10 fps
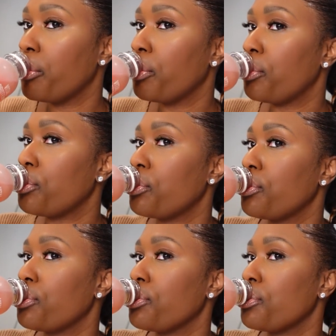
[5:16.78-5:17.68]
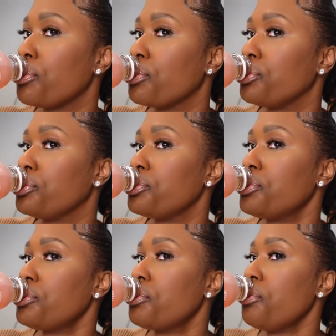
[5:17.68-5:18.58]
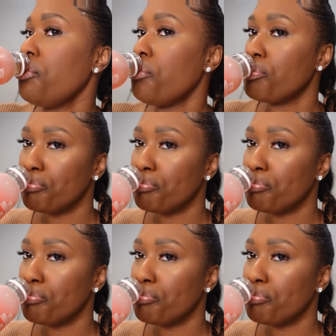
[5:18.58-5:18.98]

(silence)